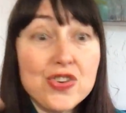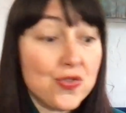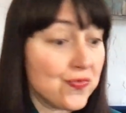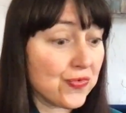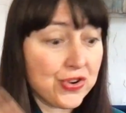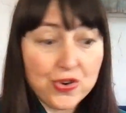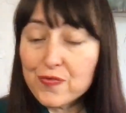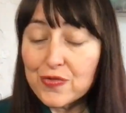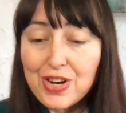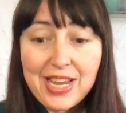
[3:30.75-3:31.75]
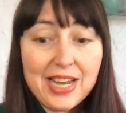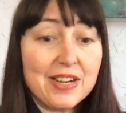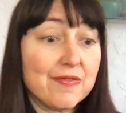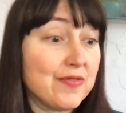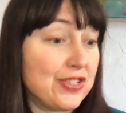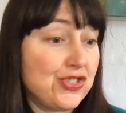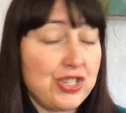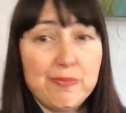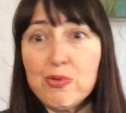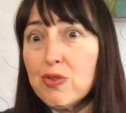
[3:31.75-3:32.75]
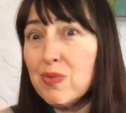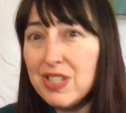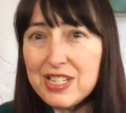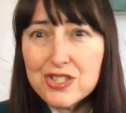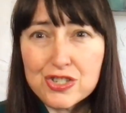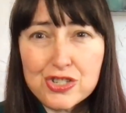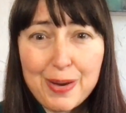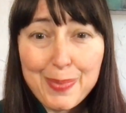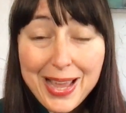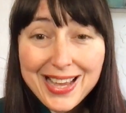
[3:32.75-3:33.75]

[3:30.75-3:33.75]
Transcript: over and over again in a friendship or a relationship,